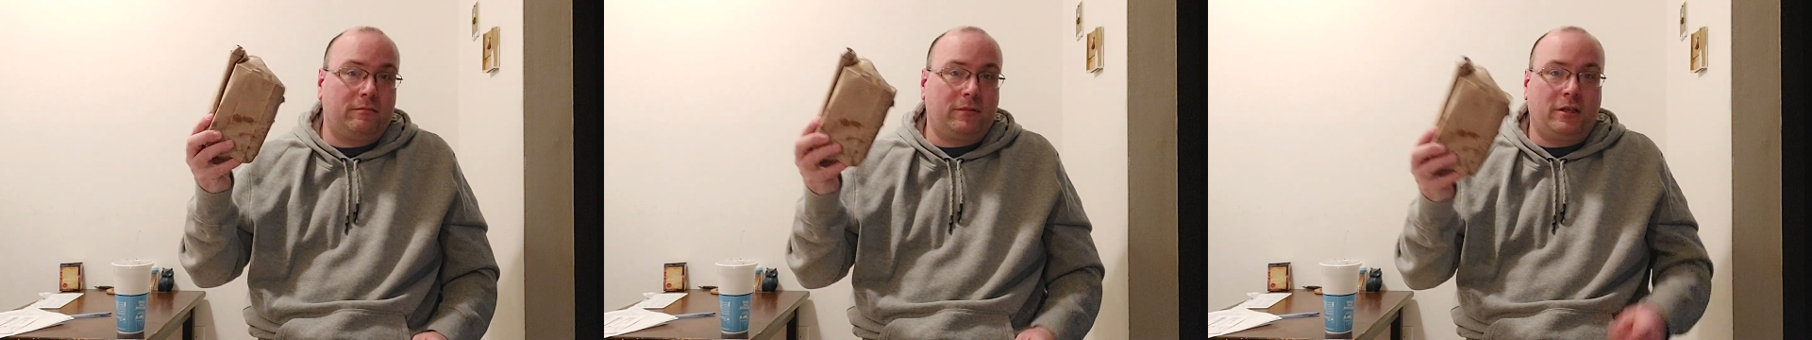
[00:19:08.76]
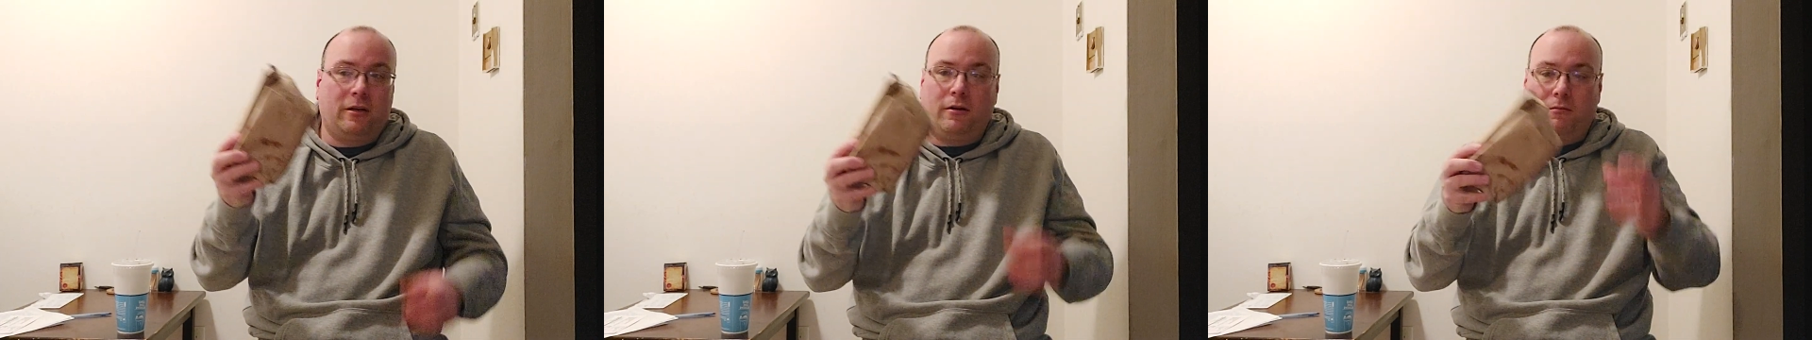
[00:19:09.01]

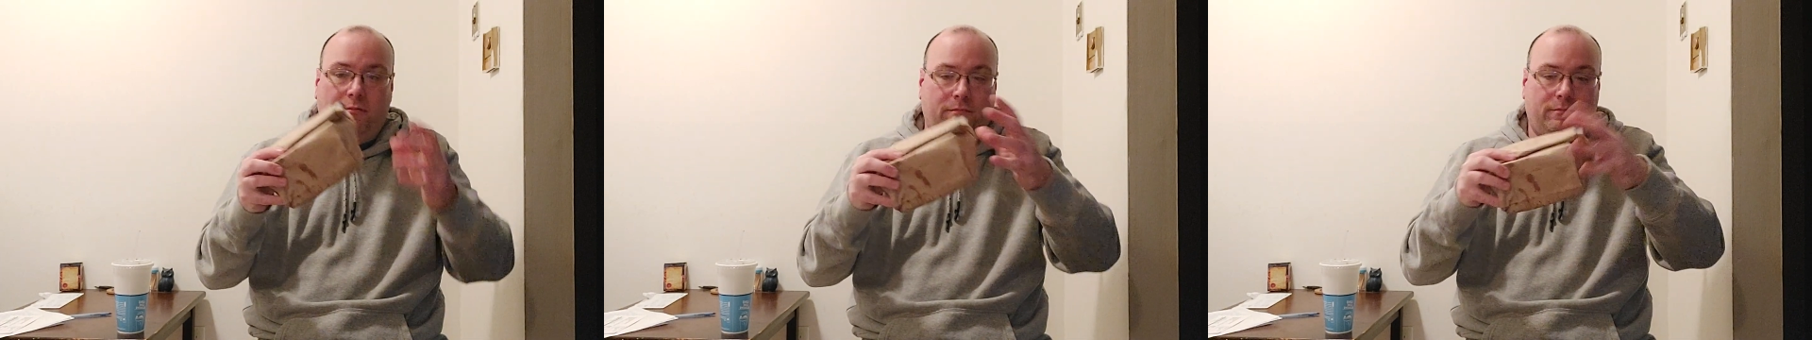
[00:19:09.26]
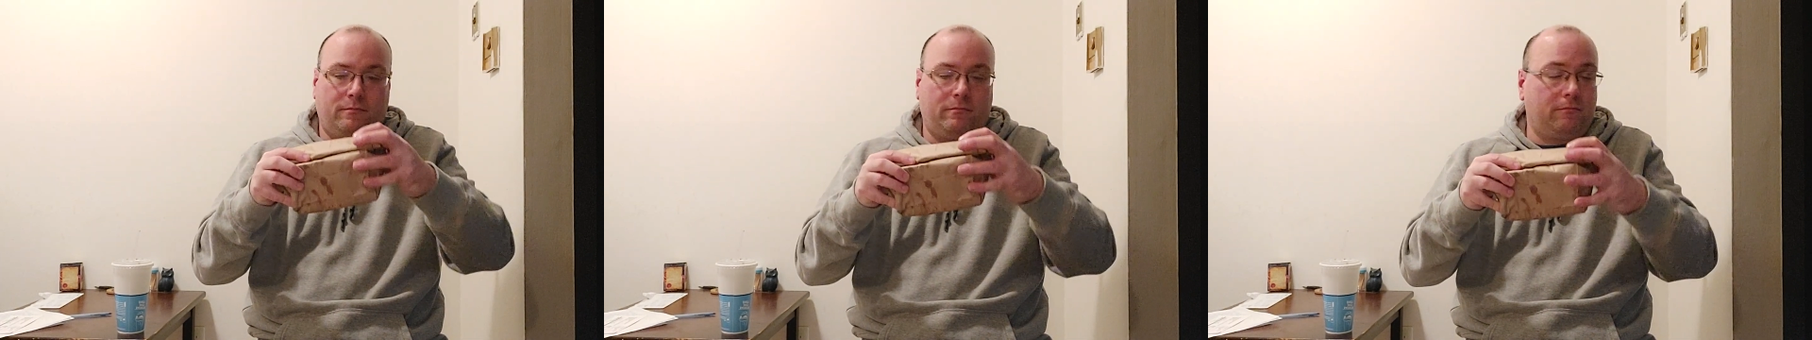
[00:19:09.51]
You know,
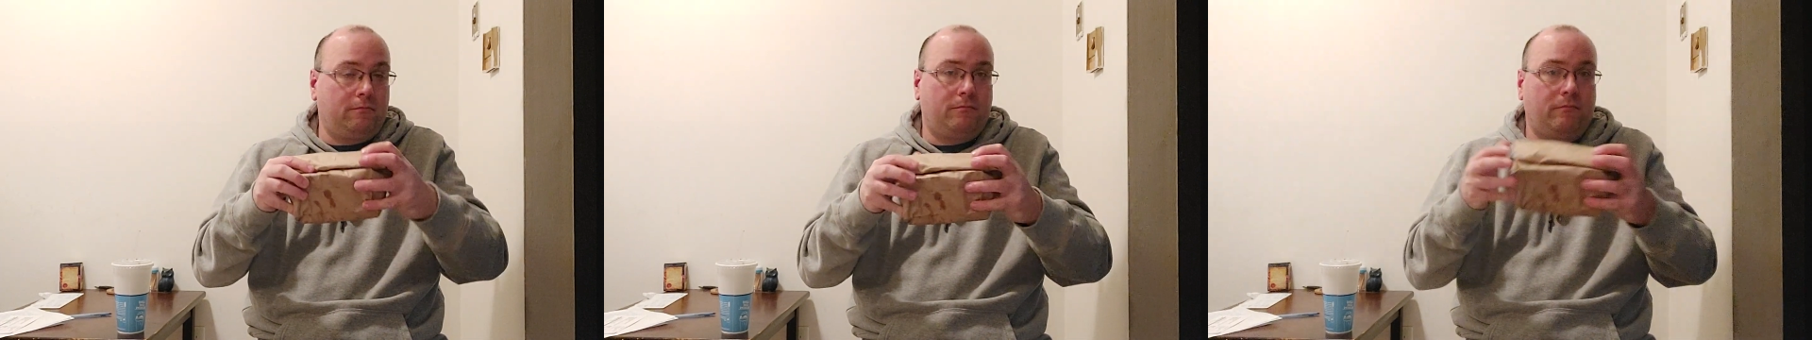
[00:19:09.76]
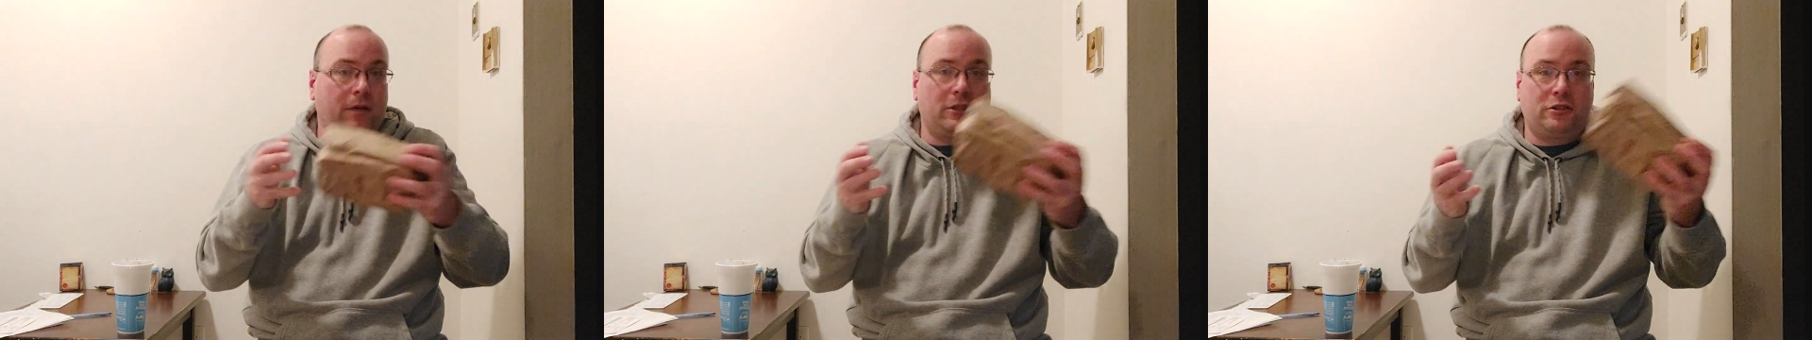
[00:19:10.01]

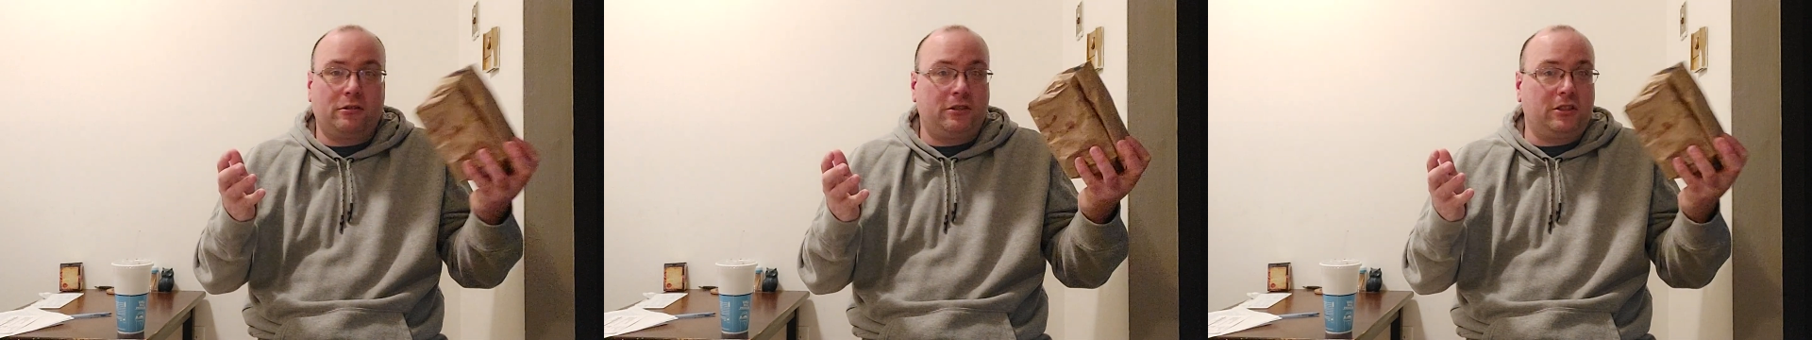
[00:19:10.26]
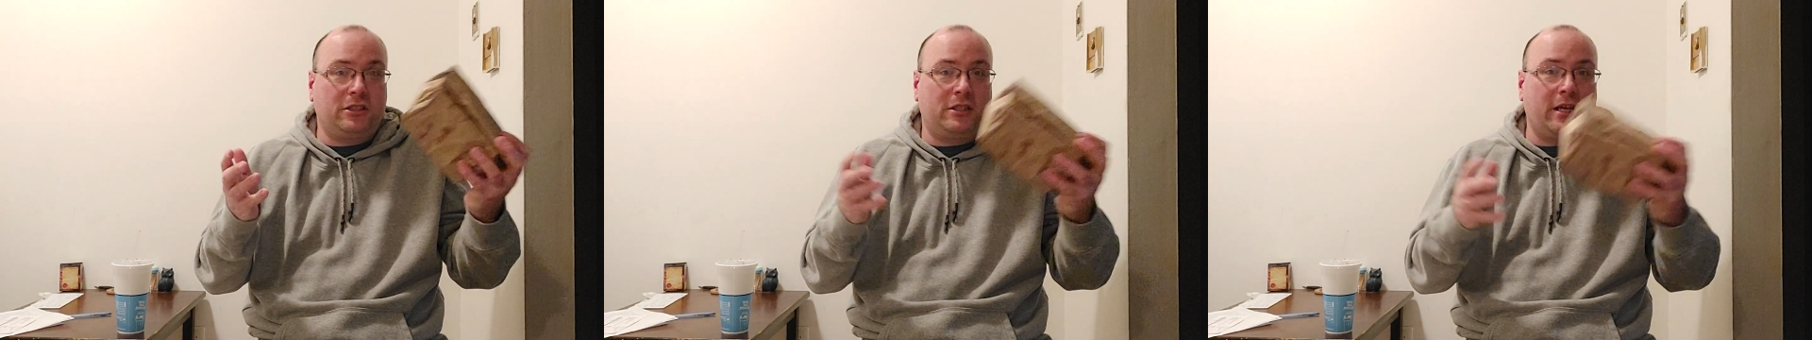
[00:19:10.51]
make sure
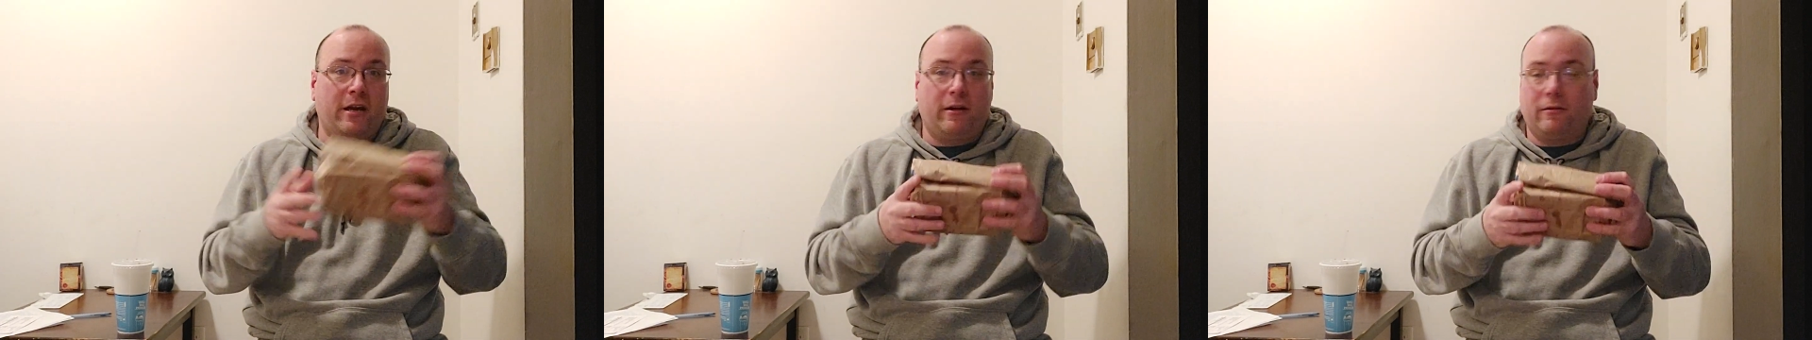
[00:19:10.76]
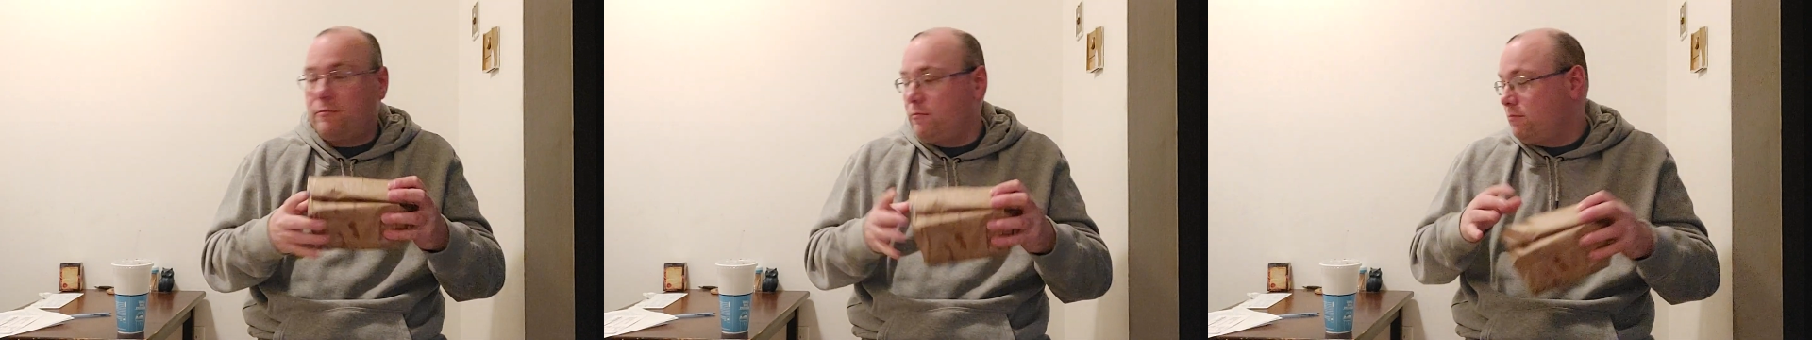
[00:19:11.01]
it's just there.